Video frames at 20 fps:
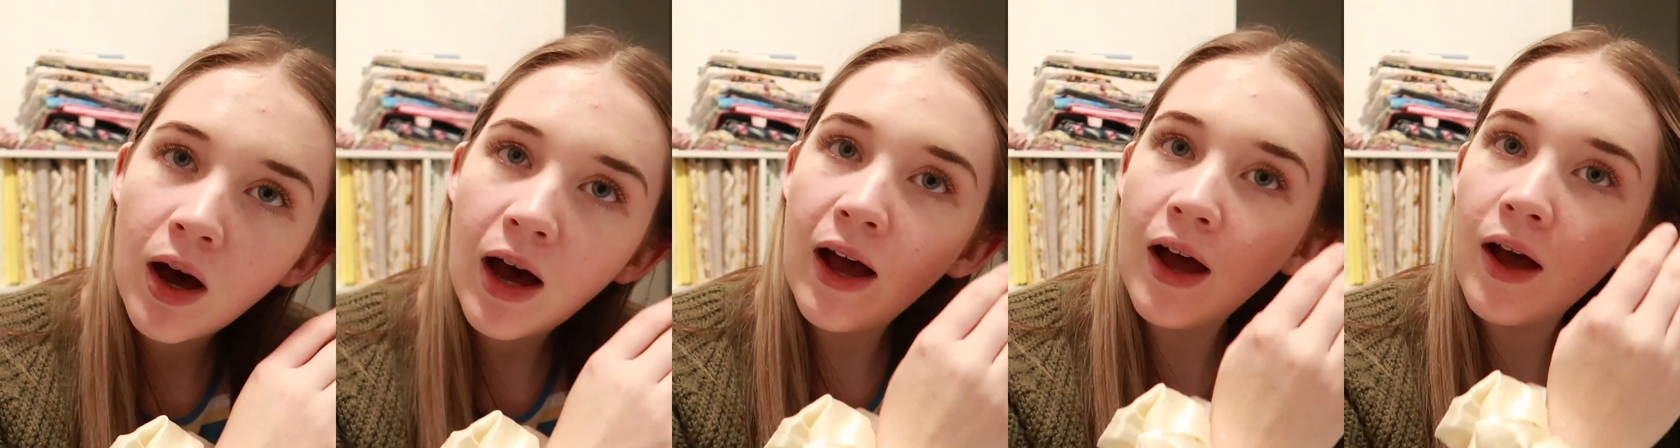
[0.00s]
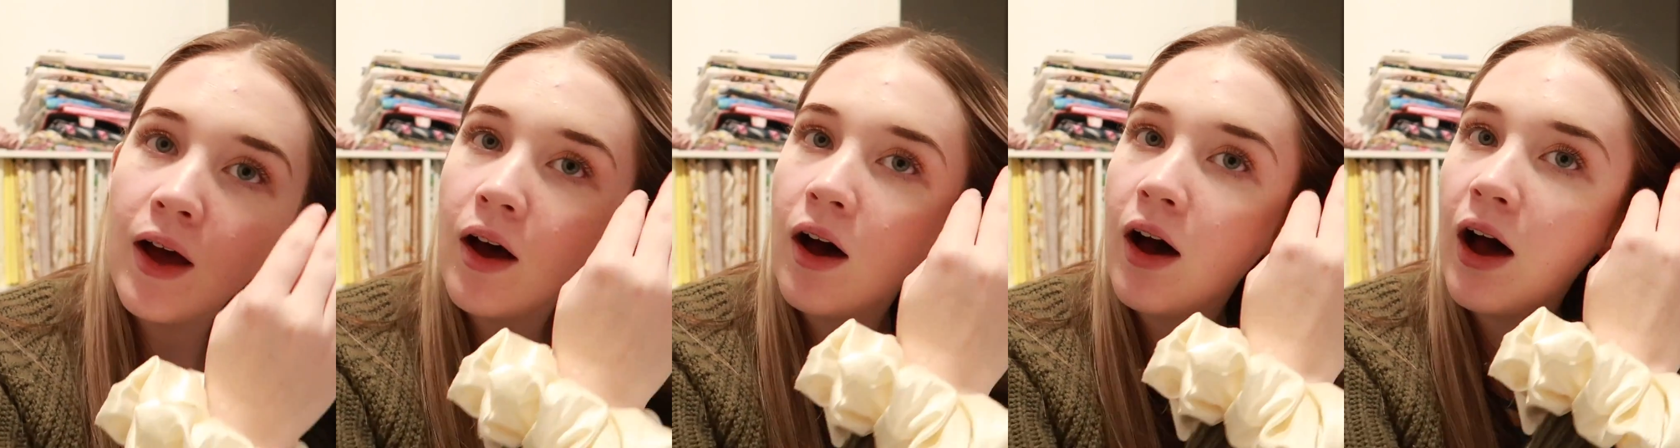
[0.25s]

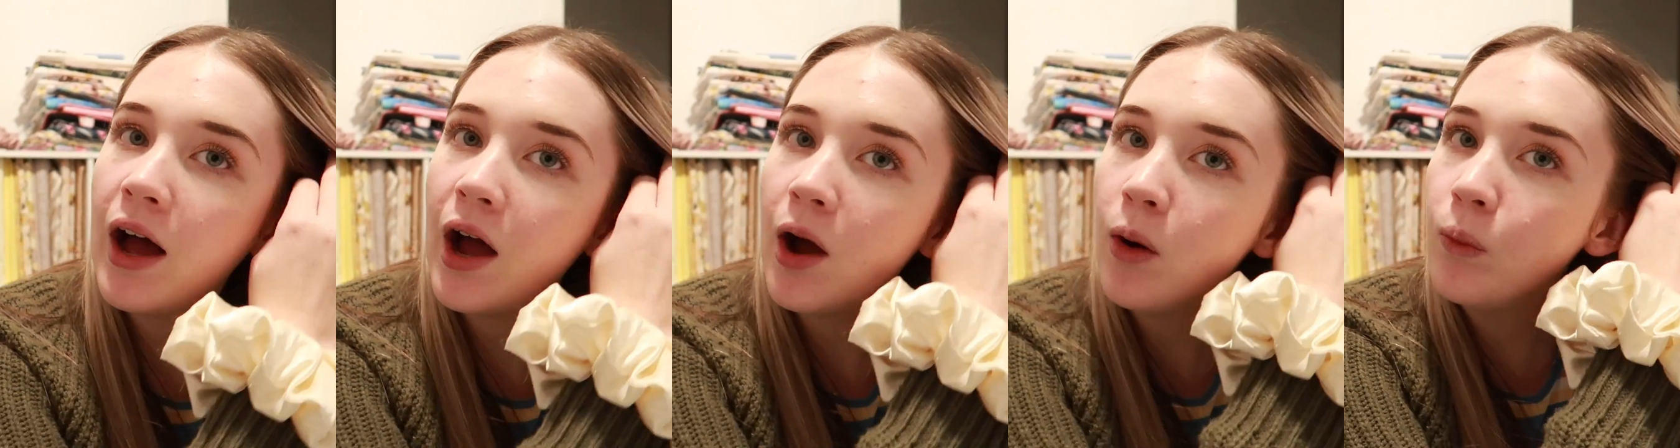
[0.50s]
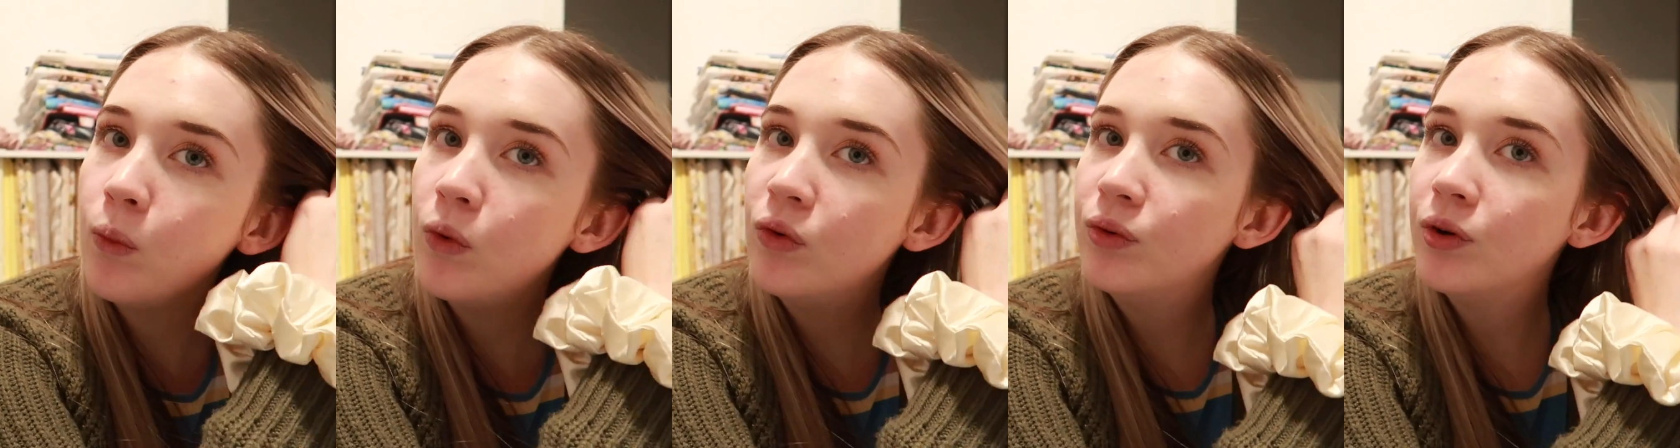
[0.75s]

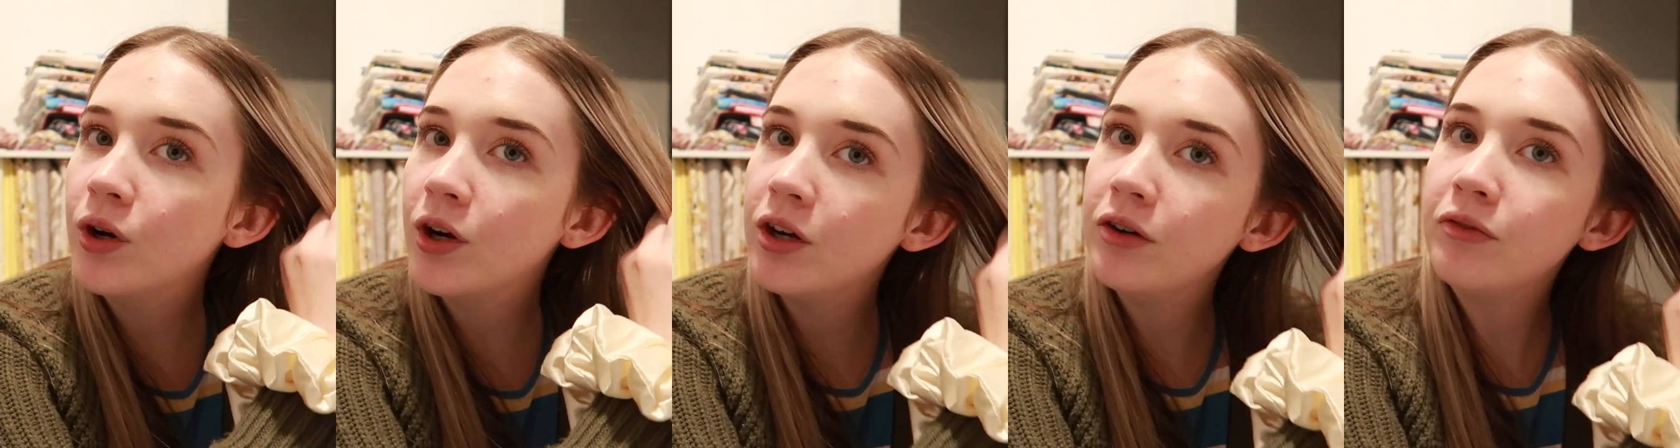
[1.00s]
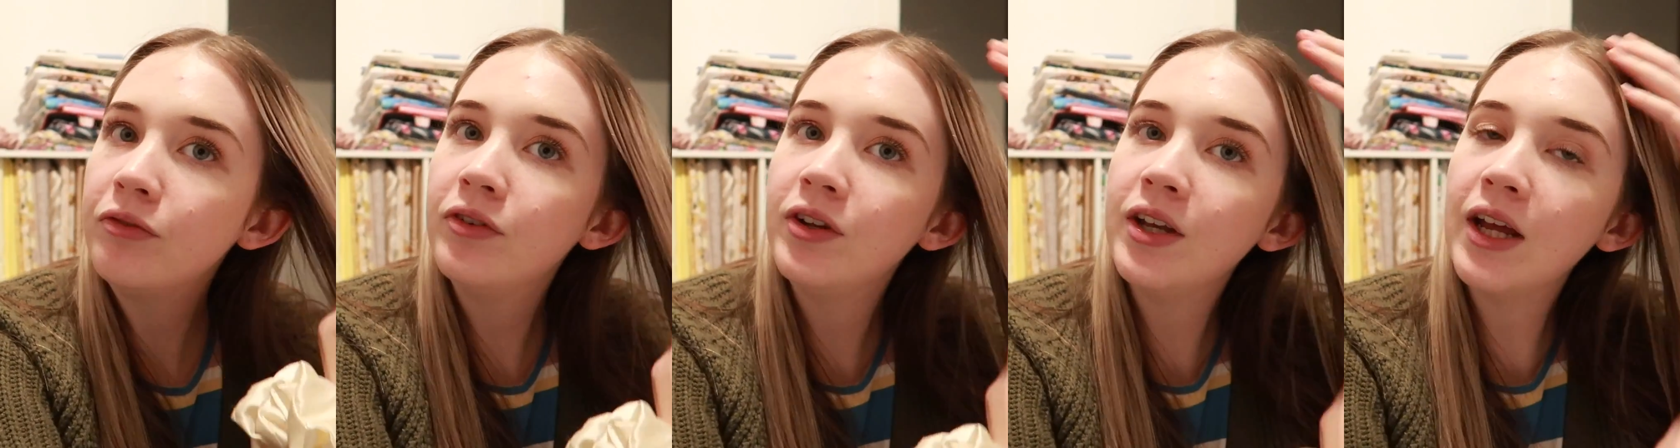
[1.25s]
I will
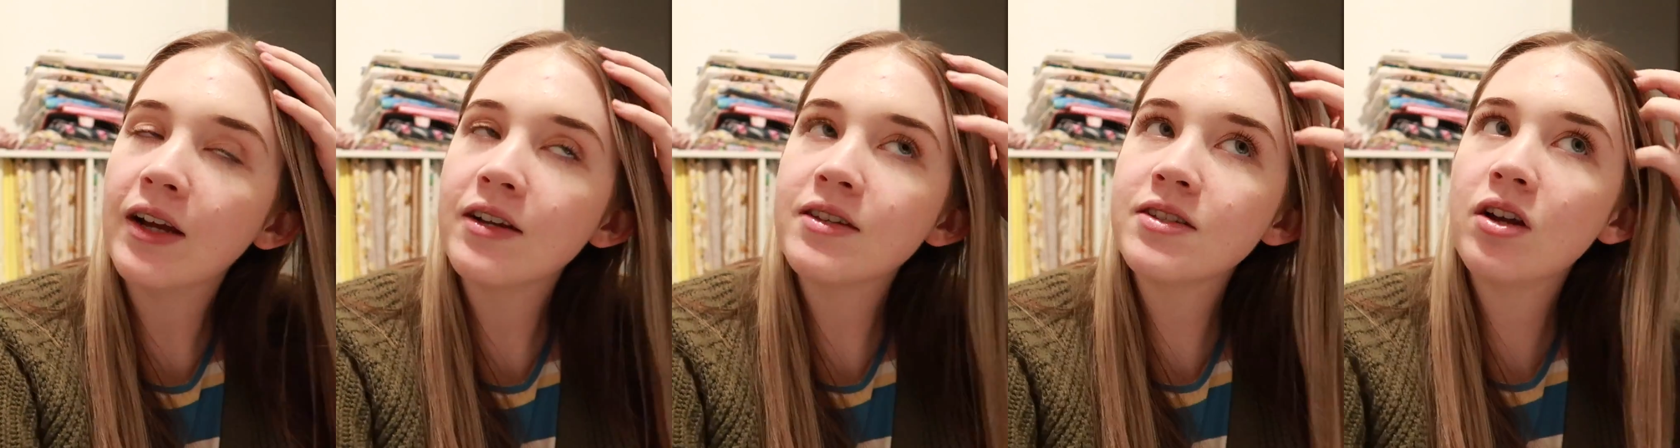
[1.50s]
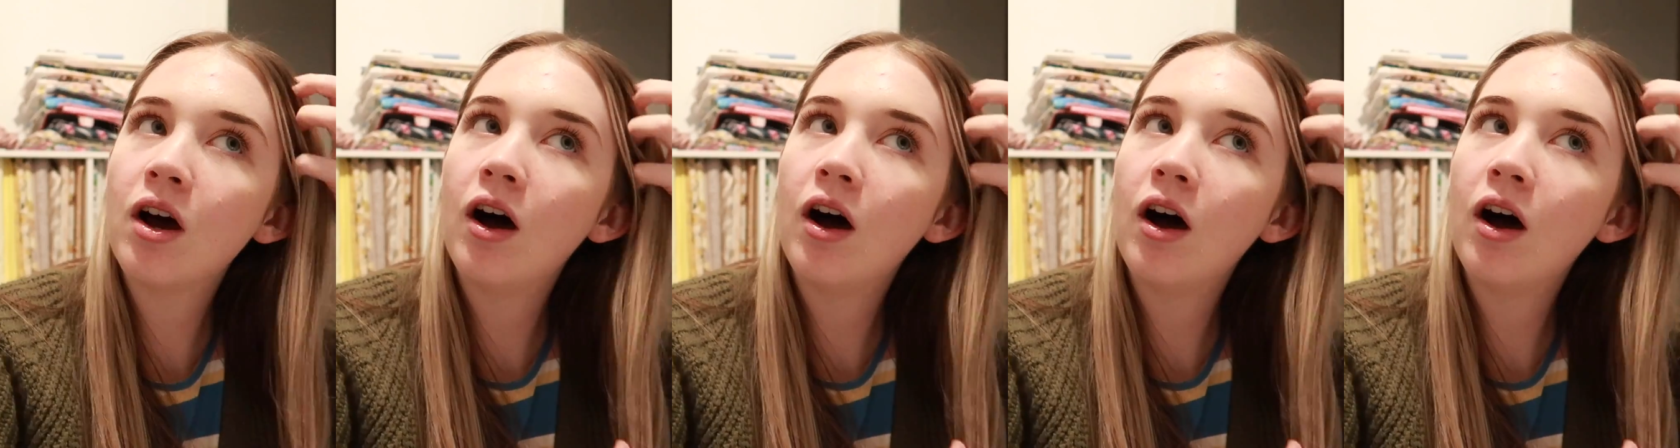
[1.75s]
know for next